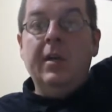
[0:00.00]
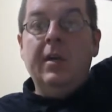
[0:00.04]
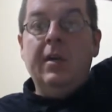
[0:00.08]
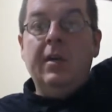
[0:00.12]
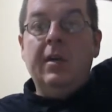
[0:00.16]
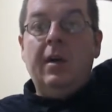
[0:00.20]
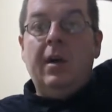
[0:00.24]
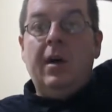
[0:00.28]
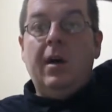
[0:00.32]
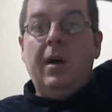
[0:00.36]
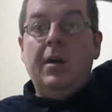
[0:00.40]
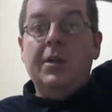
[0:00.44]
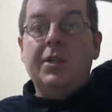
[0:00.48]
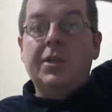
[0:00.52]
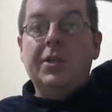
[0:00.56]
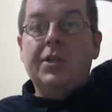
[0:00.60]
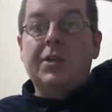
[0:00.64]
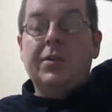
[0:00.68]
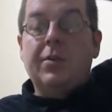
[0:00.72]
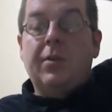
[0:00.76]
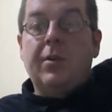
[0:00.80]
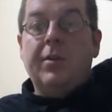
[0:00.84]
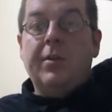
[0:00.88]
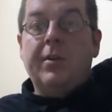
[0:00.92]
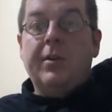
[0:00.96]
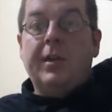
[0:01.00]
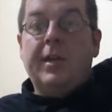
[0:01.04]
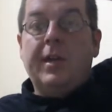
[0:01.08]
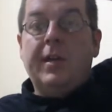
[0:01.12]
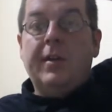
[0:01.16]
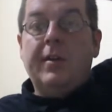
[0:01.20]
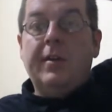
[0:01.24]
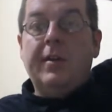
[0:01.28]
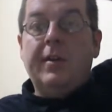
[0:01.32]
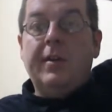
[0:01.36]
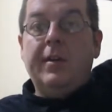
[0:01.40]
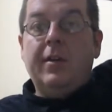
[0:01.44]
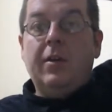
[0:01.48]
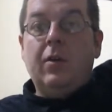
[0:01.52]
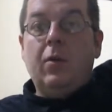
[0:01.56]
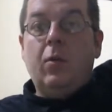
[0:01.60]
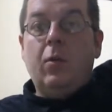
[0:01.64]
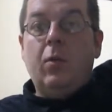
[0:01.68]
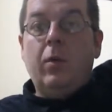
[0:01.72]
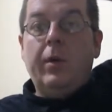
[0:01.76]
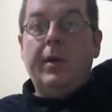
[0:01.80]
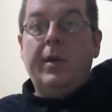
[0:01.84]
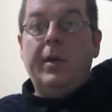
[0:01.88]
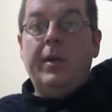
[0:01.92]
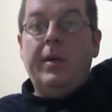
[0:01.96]
just north of Kennedy and
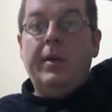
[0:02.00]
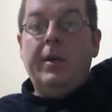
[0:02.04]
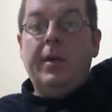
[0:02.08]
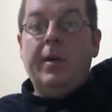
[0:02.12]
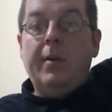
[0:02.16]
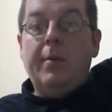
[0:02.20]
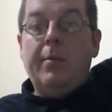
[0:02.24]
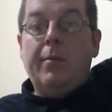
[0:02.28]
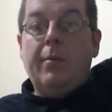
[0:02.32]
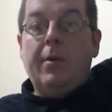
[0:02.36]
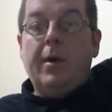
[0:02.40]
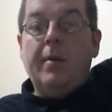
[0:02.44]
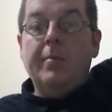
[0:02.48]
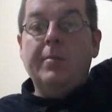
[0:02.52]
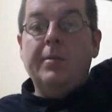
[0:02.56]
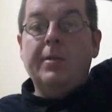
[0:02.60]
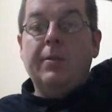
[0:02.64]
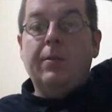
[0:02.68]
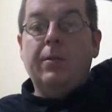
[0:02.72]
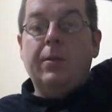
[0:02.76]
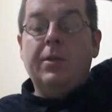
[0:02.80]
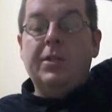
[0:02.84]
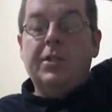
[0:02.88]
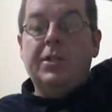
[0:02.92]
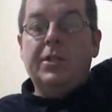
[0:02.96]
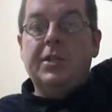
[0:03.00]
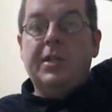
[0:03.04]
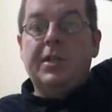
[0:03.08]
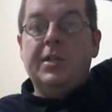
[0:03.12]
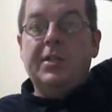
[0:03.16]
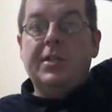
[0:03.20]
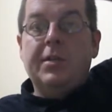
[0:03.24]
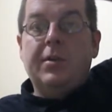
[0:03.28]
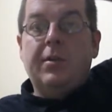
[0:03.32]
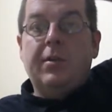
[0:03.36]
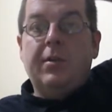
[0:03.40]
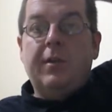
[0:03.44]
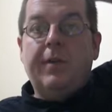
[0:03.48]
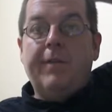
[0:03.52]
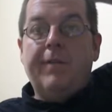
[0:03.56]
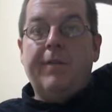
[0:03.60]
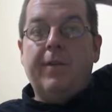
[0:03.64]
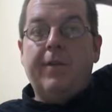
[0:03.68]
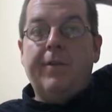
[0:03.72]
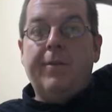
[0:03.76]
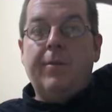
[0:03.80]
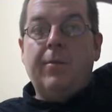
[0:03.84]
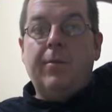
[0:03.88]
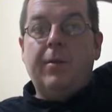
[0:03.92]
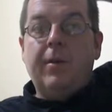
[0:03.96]
Queen in Brampton, which isn't all that
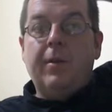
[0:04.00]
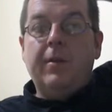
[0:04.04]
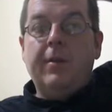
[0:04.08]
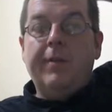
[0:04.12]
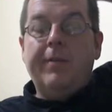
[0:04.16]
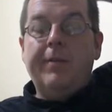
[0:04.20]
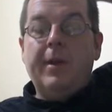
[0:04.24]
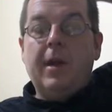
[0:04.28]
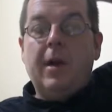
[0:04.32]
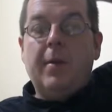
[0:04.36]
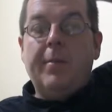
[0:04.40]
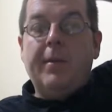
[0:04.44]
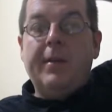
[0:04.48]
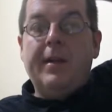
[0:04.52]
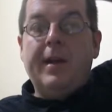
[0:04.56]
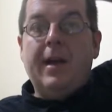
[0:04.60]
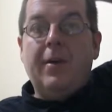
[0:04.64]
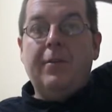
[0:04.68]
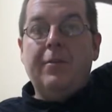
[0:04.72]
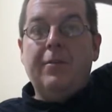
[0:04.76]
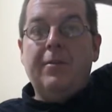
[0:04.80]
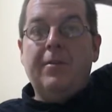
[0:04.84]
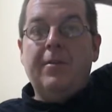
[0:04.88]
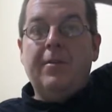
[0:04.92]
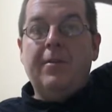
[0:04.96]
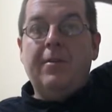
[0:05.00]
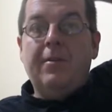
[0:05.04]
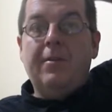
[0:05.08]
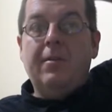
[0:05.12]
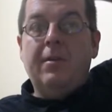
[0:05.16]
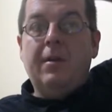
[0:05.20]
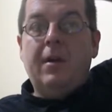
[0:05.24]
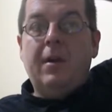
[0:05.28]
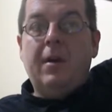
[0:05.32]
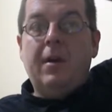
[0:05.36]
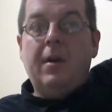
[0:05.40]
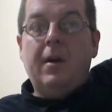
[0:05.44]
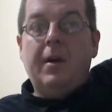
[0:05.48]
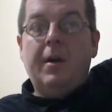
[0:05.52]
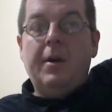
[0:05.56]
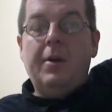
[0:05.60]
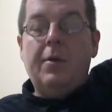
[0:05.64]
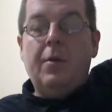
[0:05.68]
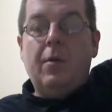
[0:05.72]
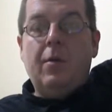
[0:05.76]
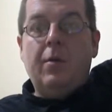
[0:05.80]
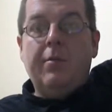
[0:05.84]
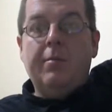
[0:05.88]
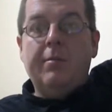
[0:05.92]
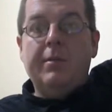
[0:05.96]
far from where I live now, but now they're in
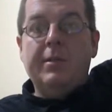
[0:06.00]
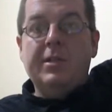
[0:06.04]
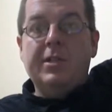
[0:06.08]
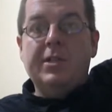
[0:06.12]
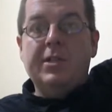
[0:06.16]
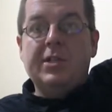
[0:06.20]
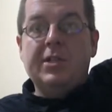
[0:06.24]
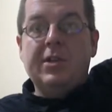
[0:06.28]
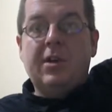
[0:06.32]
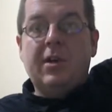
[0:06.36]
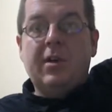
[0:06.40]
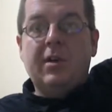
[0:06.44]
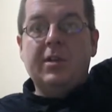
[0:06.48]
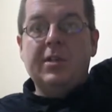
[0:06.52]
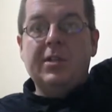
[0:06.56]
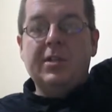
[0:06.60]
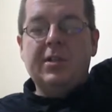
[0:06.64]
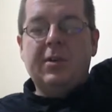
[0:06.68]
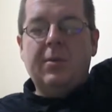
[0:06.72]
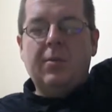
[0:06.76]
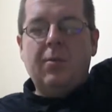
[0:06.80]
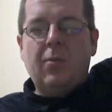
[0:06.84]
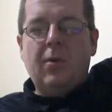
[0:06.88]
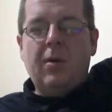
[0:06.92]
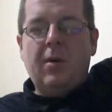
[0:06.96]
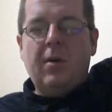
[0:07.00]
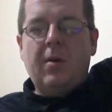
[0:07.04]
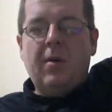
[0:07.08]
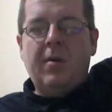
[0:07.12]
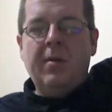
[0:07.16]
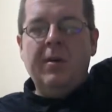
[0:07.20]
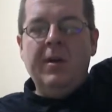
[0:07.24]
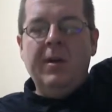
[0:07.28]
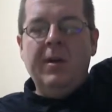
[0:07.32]
North Mississauga somewhere.